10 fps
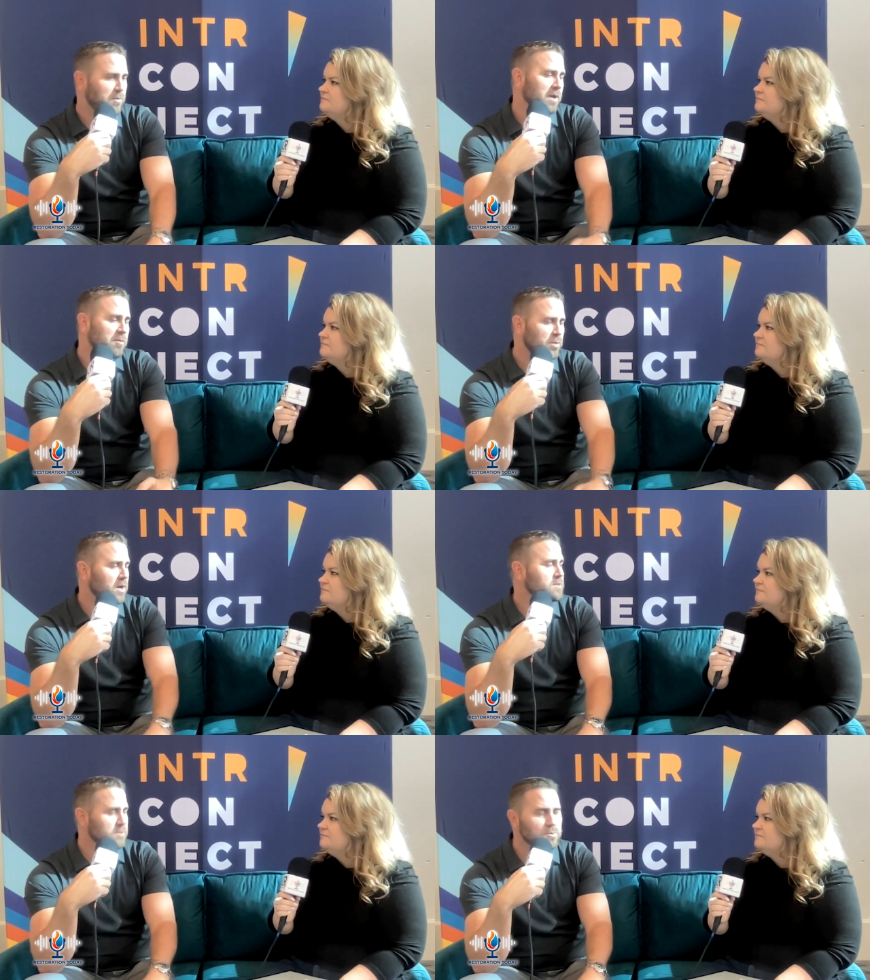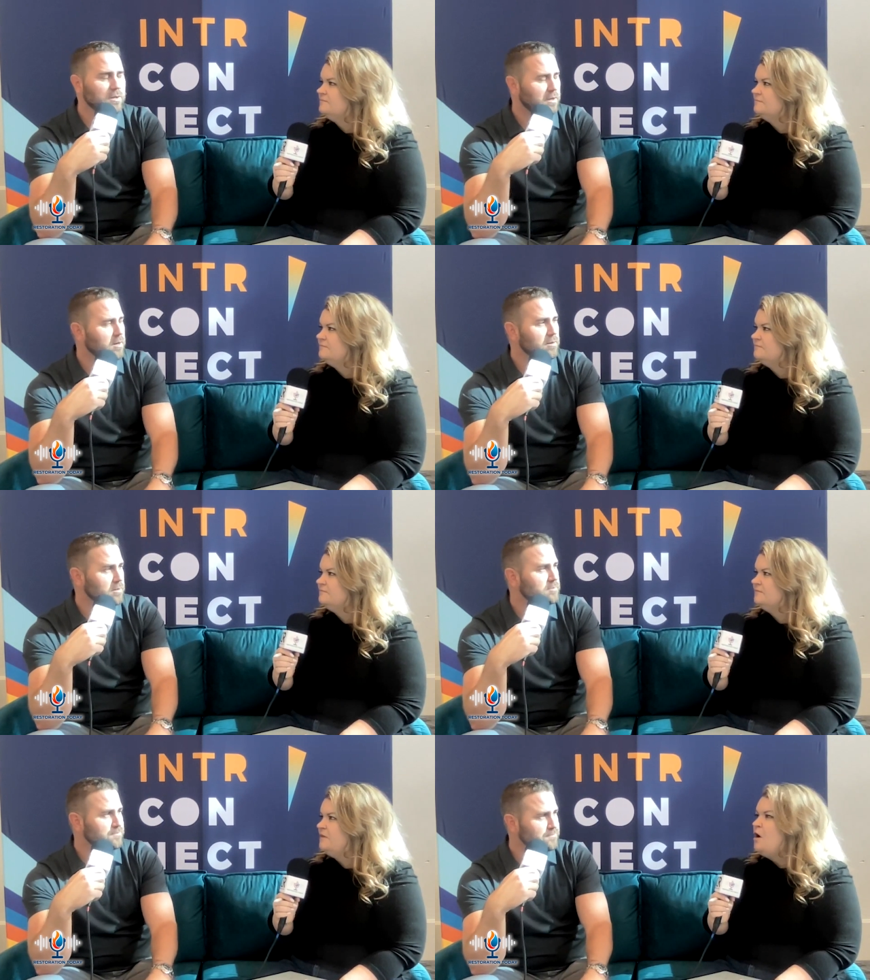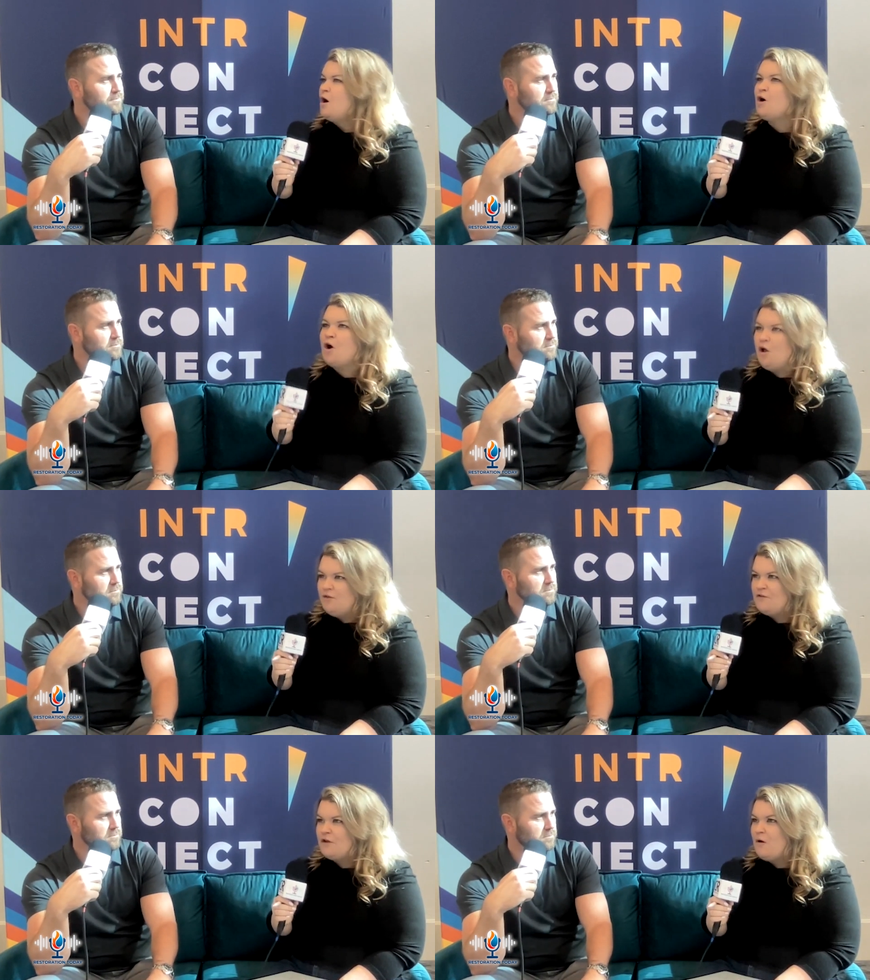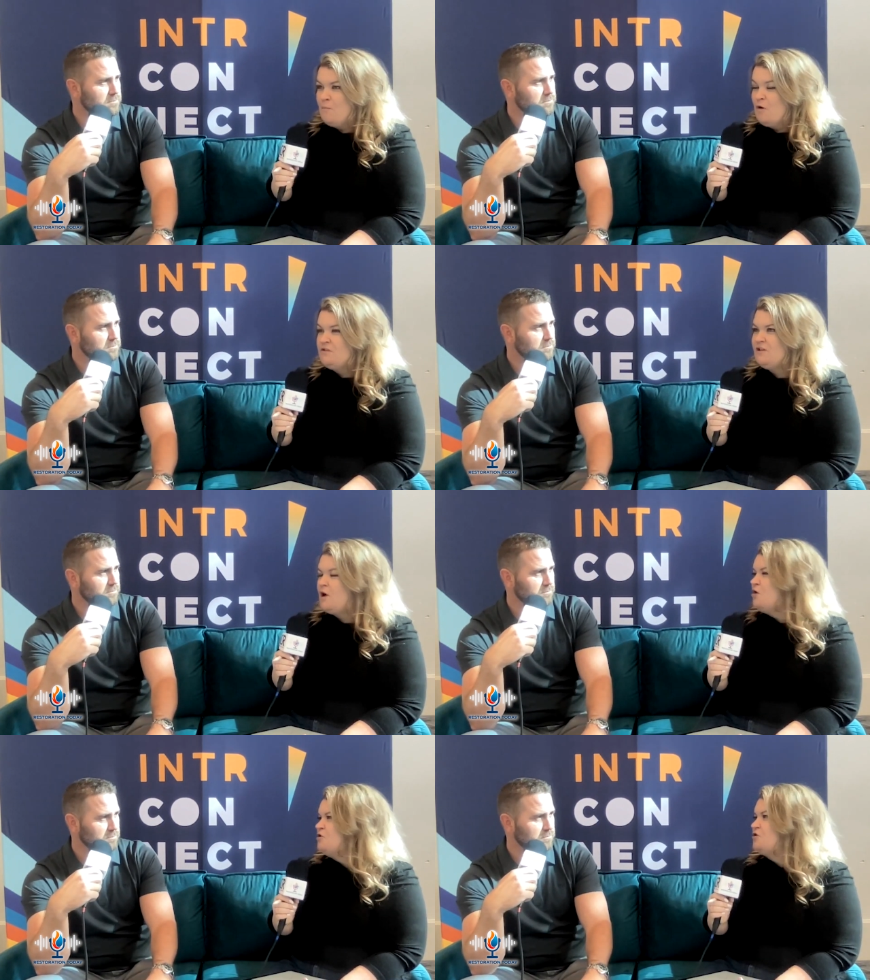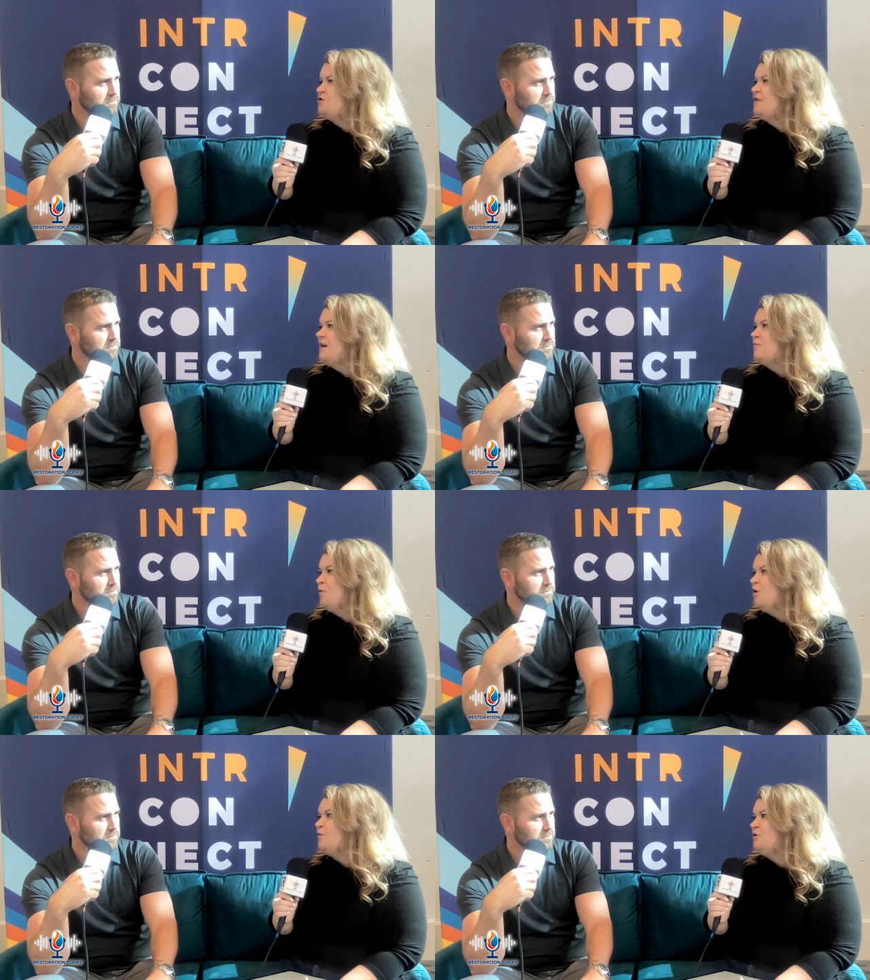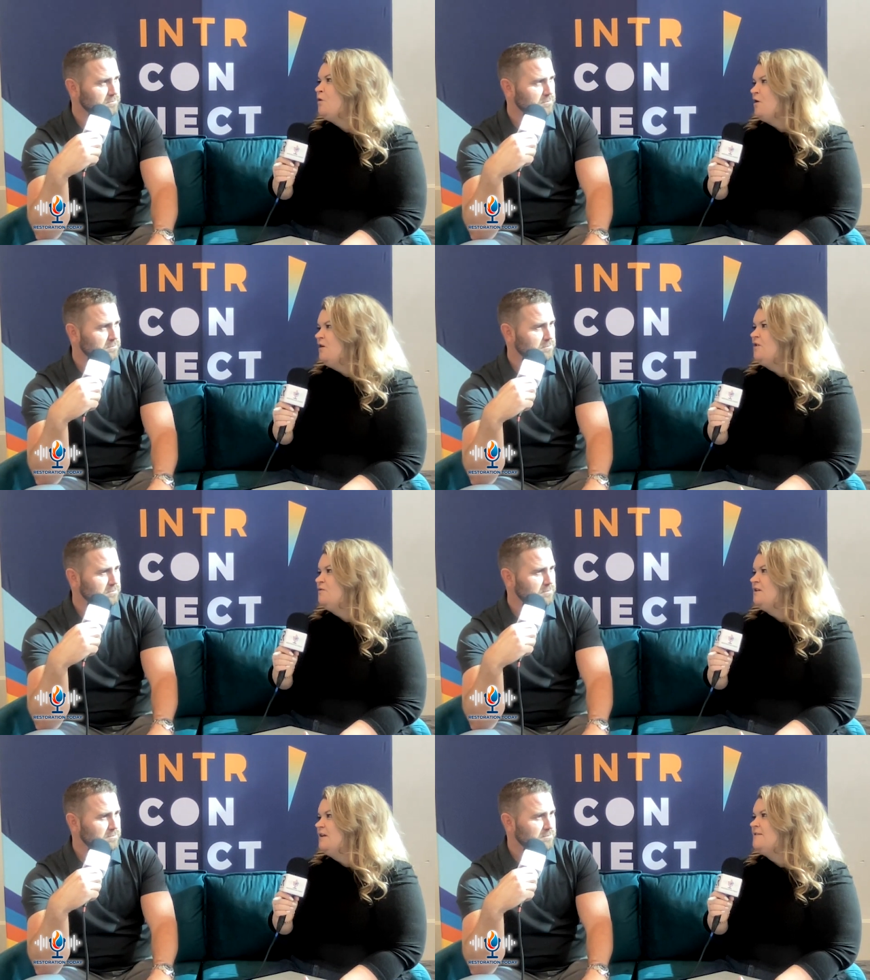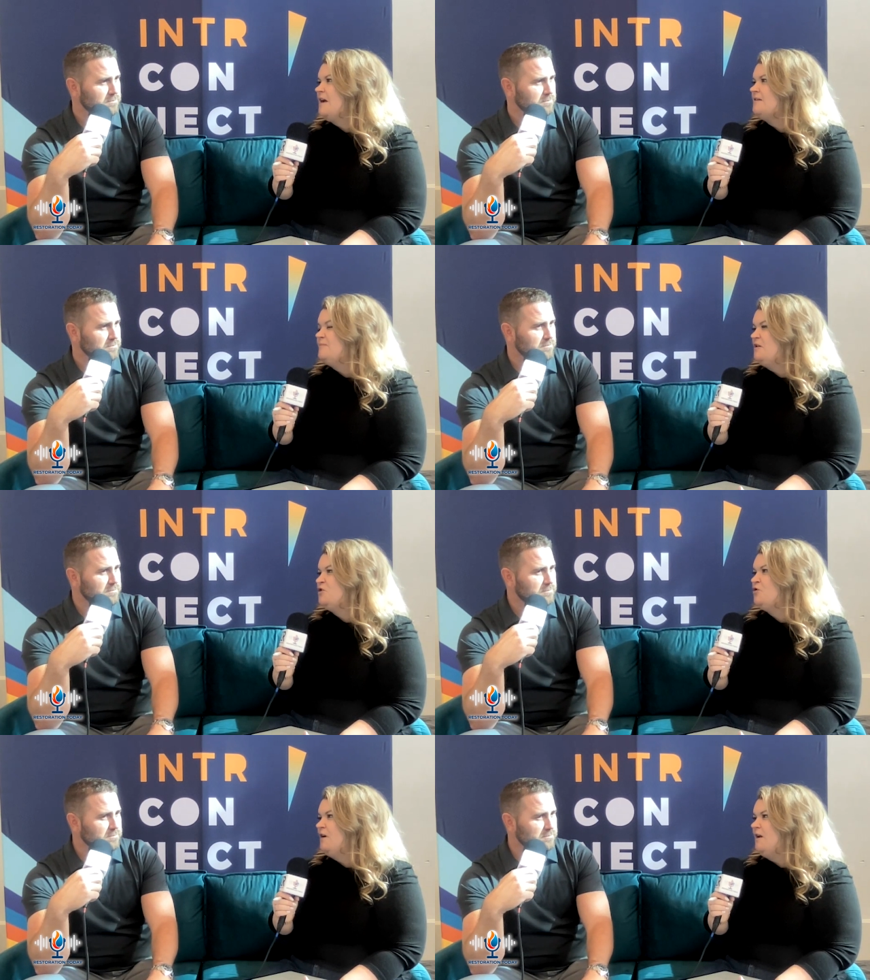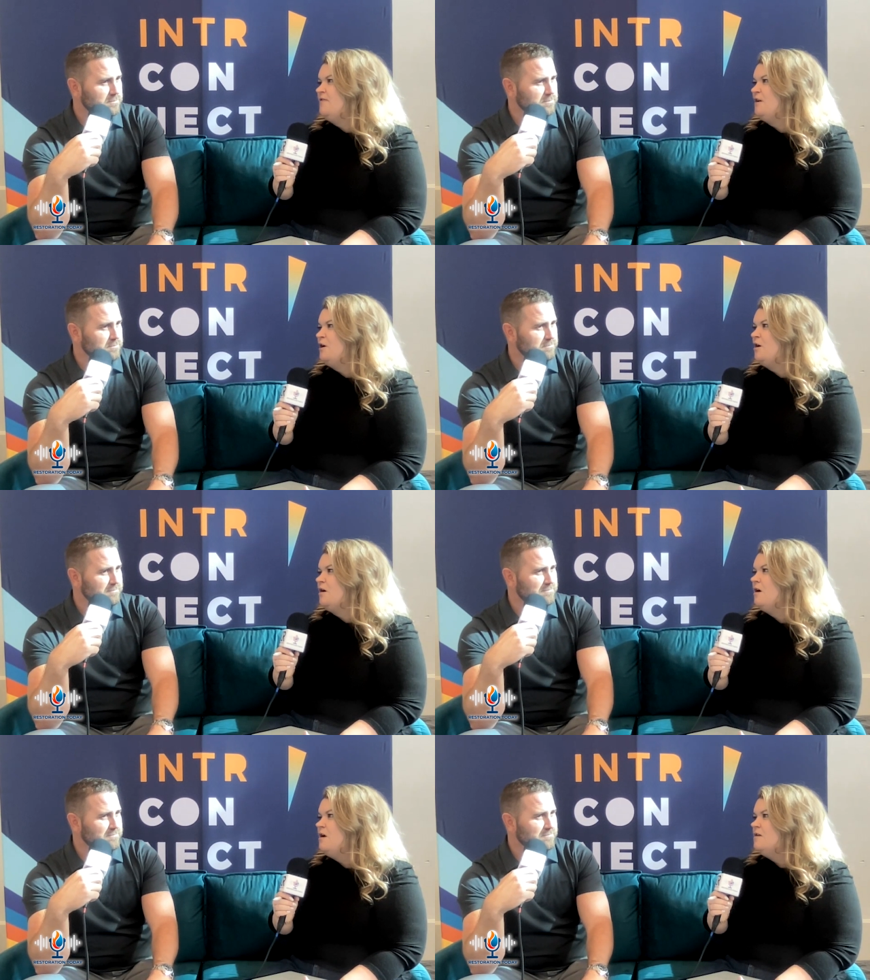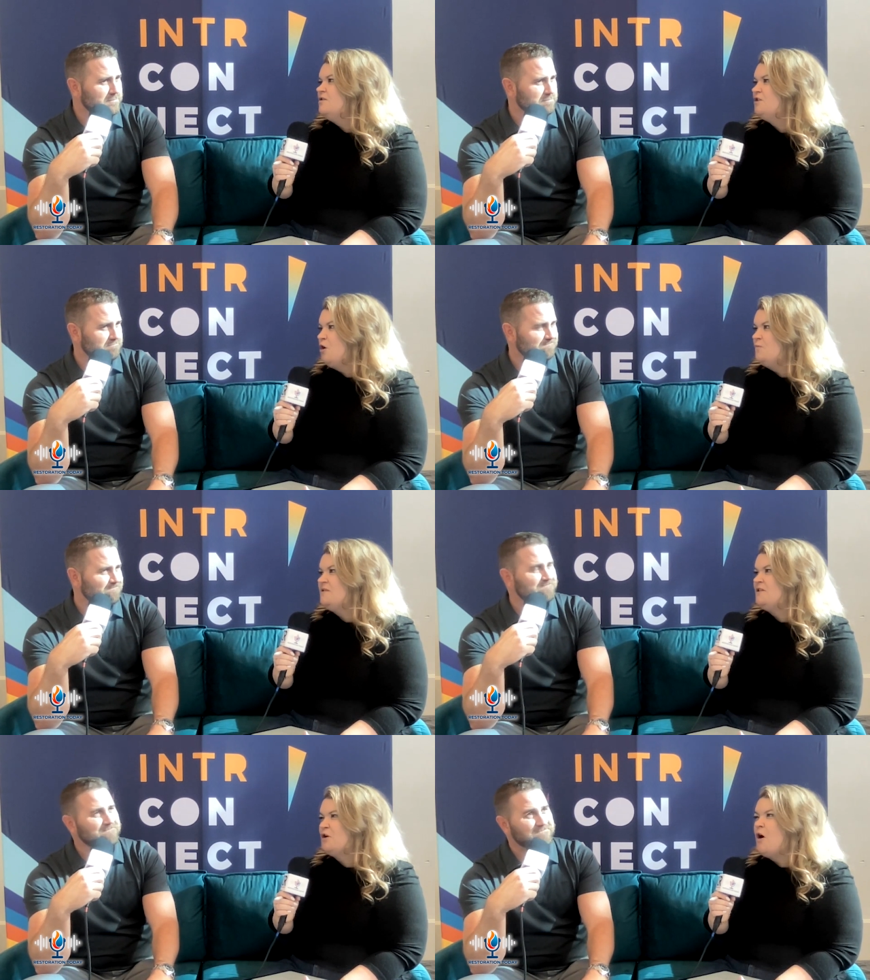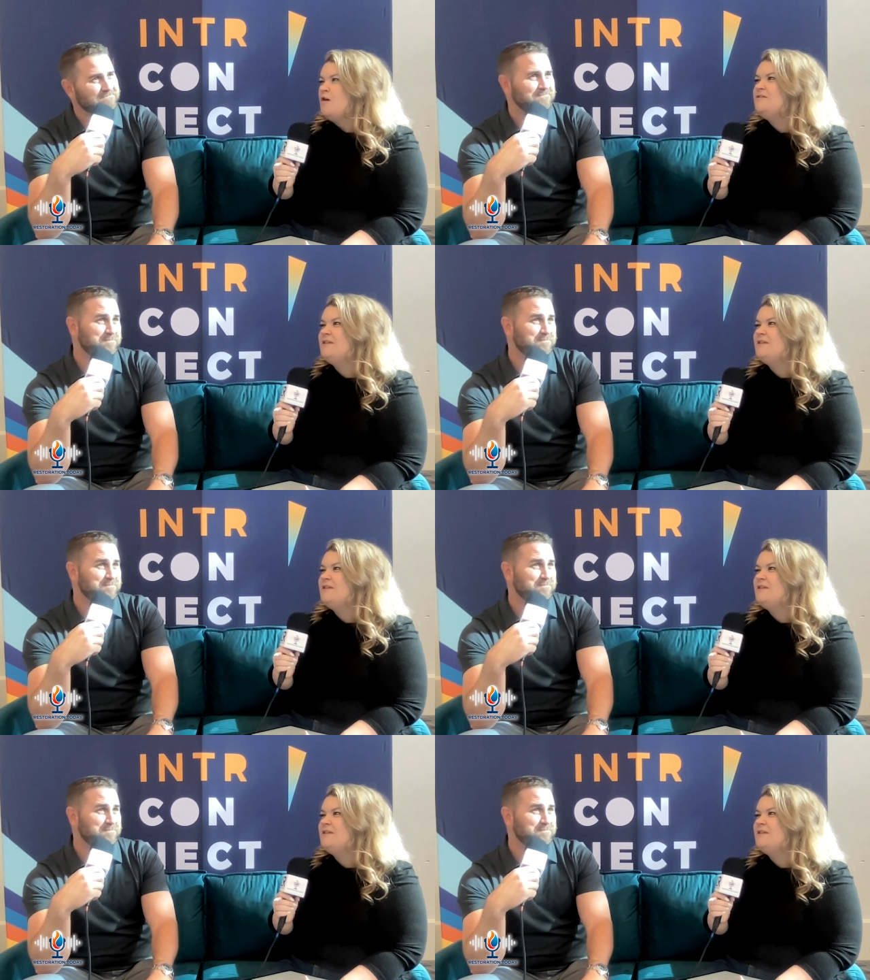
Speaker 1: the payment process with the carrier.
Speaker 2: Are all of the most of the contractors that work with you are they using Xactimate to create their scopes because there are